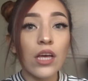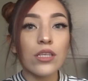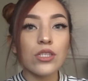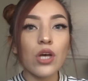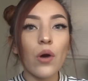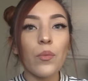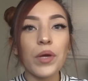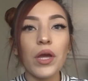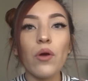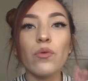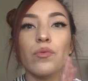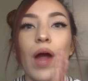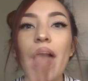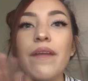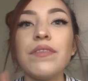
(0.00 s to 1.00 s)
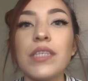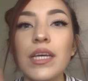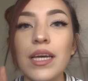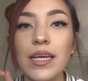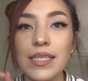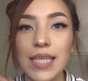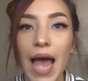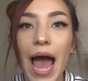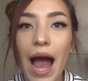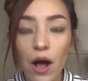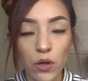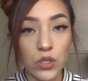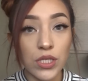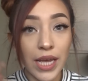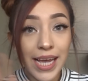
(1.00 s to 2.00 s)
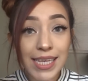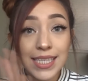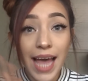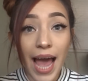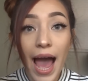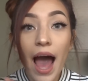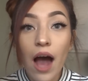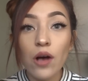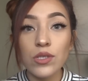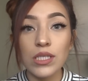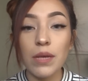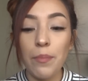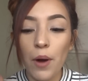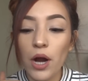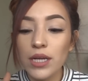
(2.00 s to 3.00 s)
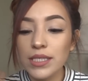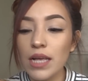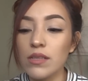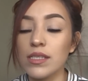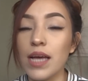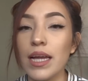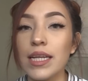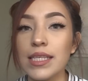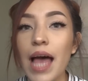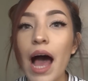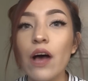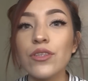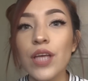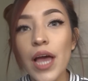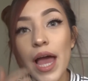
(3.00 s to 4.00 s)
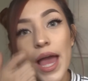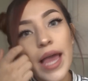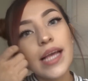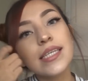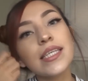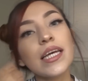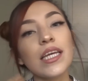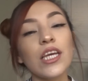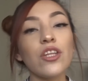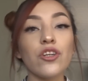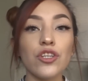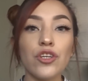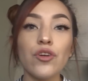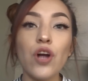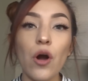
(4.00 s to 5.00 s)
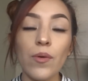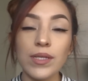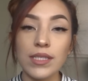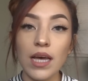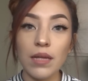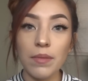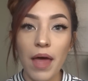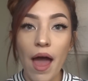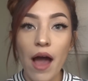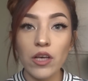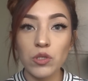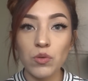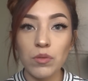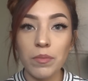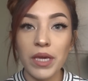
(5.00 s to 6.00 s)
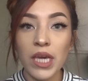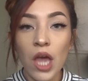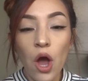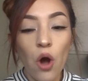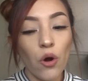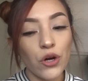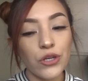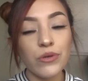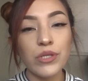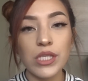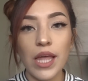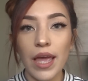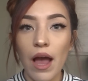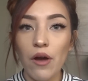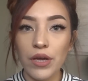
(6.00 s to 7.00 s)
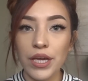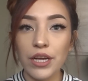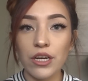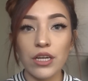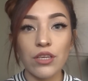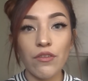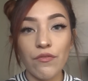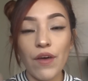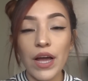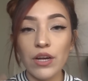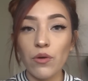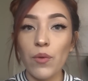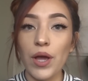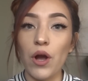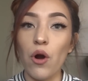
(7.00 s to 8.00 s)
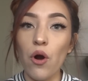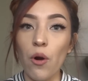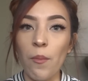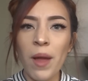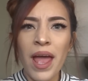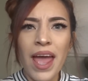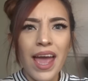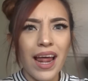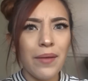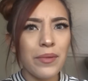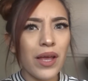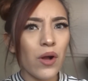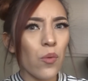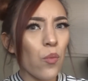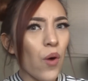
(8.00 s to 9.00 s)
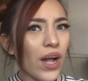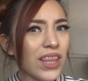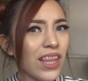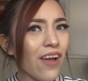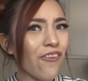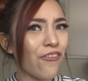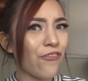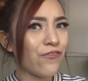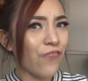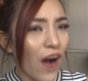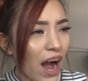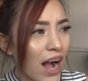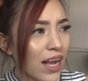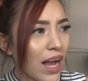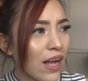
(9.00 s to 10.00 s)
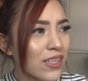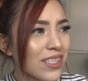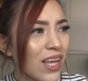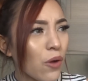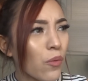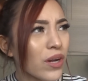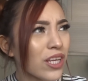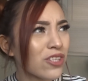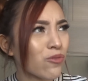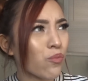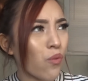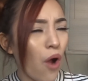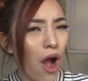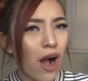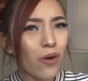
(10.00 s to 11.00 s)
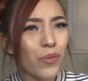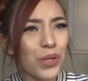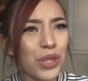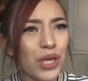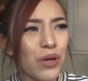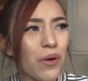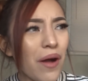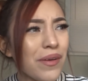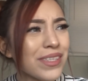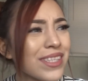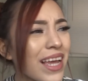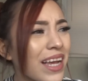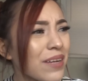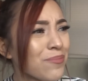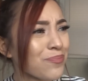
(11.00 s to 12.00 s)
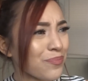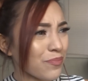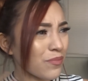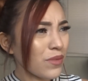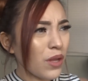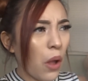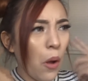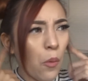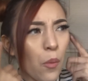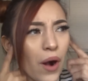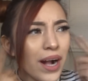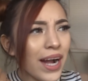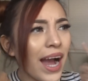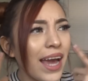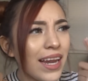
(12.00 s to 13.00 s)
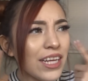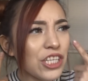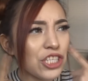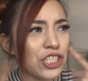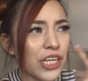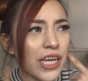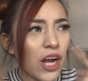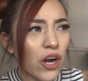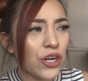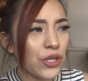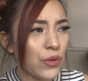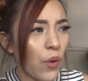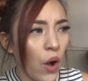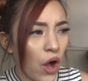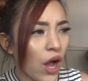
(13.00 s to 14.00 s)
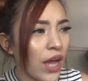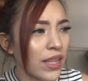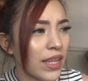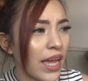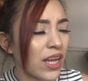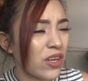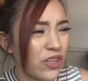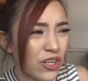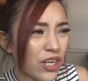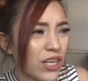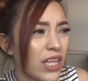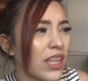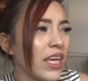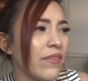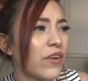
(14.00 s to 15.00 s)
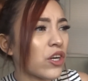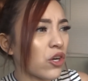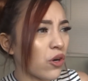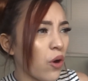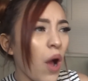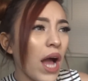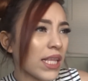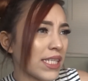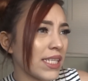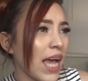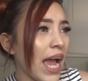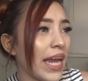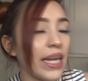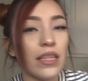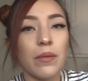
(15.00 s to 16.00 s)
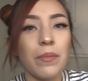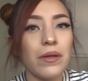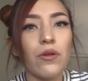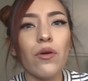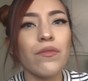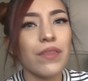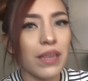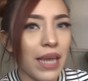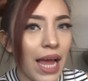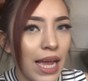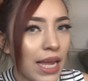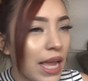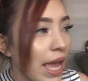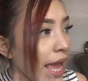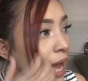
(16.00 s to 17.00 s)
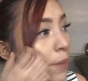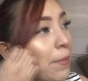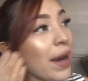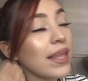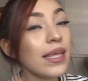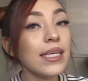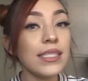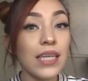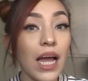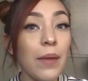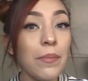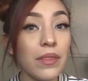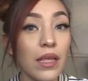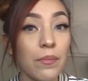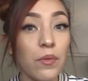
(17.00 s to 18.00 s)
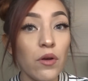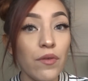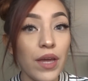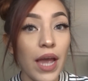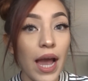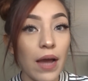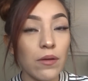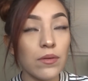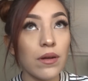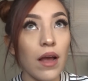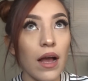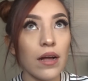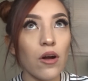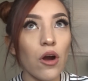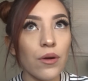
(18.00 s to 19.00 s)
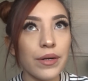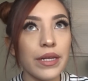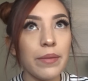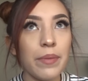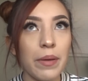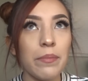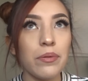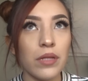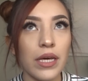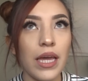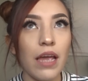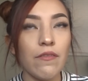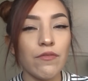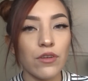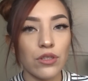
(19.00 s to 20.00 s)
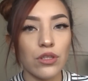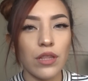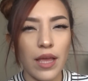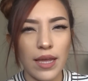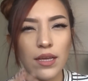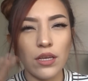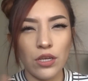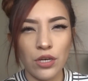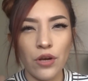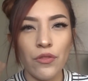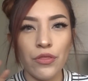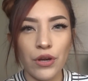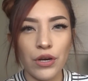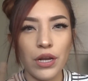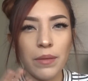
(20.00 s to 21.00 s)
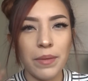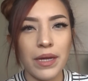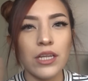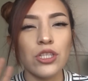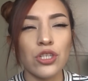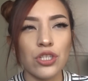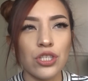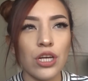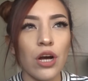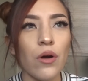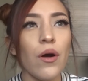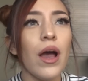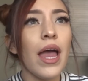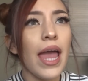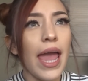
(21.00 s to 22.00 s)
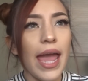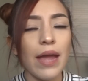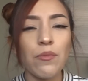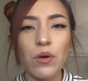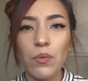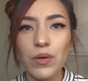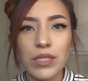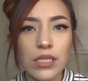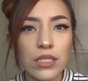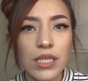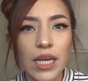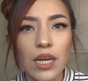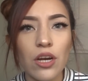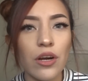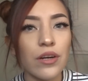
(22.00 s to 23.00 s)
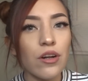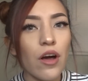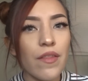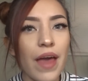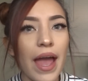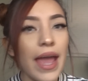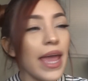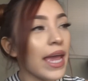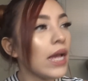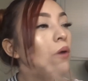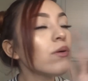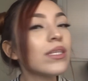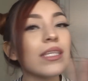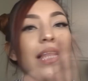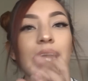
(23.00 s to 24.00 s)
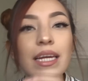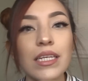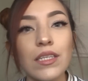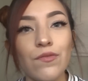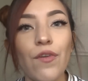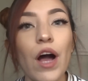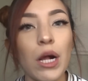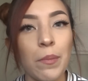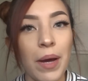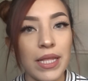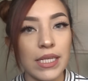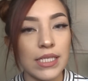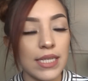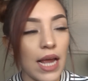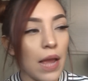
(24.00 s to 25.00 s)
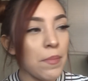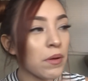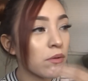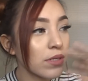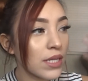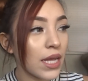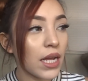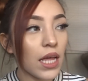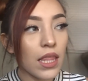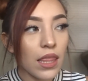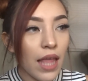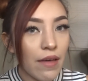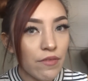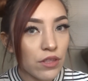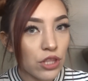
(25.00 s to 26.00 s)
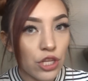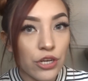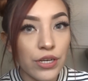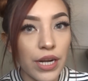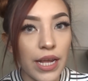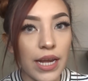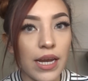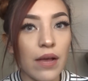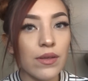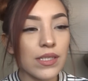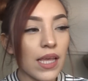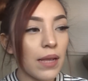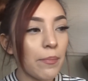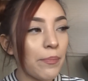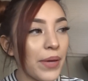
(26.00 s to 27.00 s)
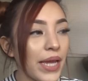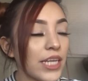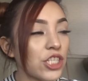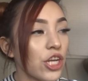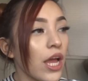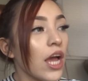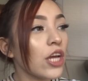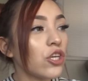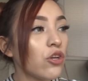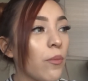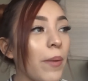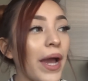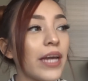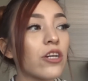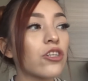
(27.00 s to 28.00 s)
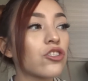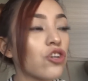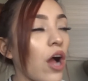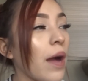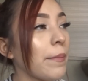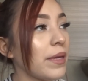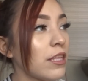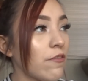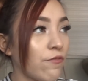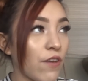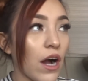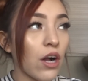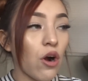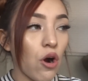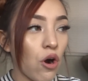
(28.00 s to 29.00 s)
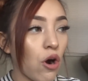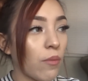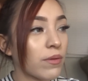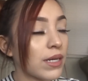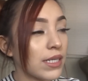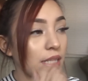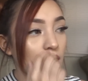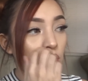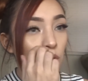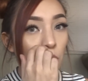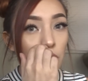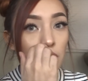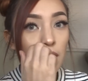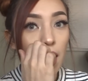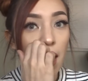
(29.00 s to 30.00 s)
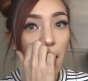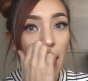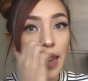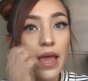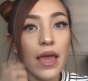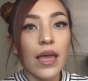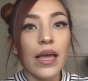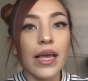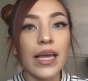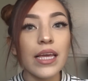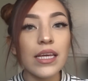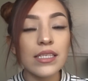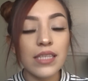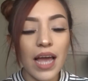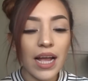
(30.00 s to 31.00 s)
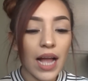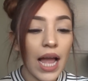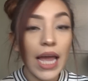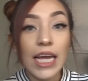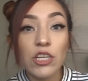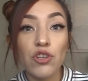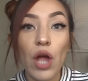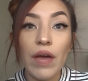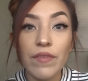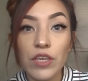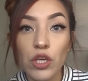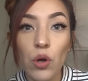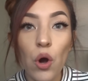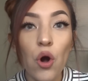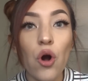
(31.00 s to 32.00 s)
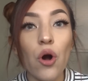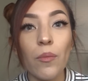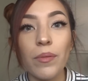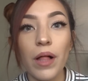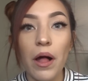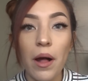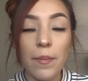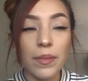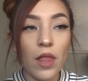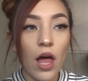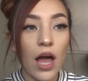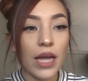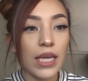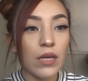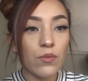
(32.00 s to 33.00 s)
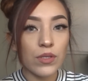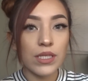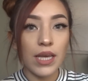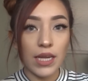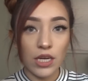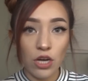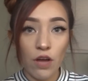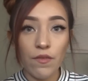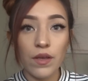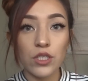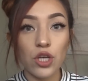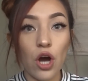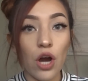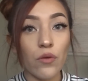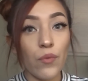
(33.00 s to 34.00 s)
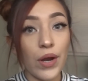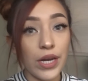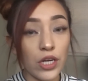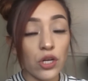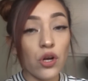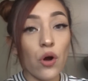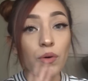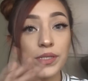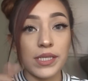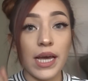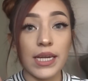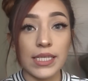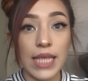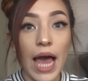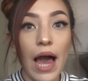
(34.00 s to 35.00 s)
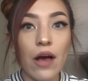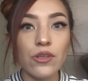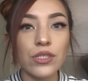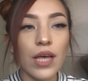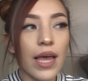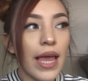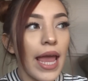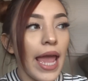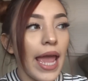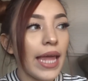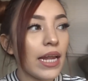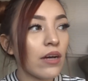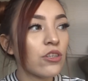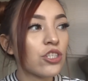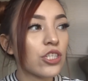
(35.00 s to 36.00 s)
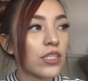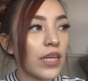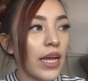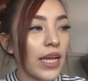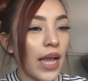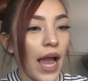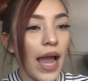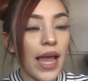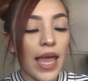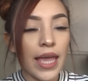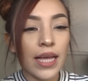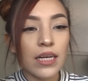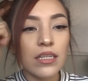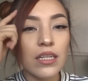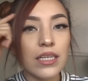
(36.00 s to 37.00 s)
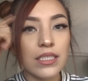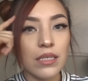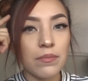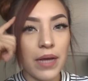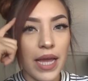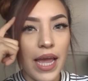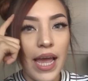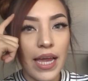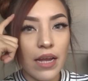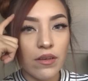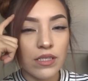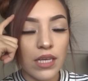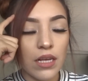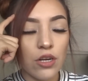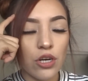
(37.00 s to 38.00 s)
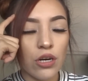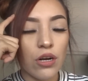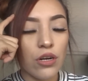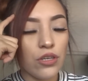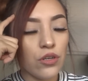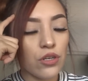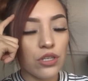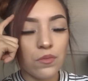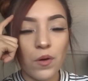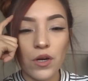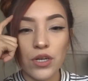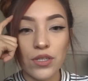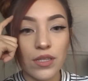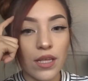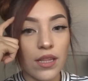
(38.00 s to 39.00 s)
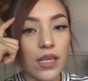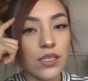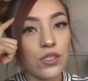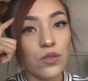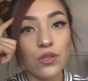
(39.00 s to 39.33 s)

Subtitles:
So we arrived to his house. He parks outside his house. He's like, either you go inside the house with me or you stay out here and you find a way home. And I'm like, what the fuck? I was like, what is wrong with you? I was like, what kind of shit are you on? Like, you're gonna leave a girl outside in the middle of the night? By this time, the movie had already been playing for 30 minutes or so, and we went to dinner and all that. It was late as fuck by this time. It was like 11:30, and I was like, bitch, you better drop me the fuck home, because I swear to God. And he's like, I ain't driving you home, blah, blah. He was getting off his car ready to go inside his house, and I was just like, it clicked in my head. I was like, girl, you're smarter than this.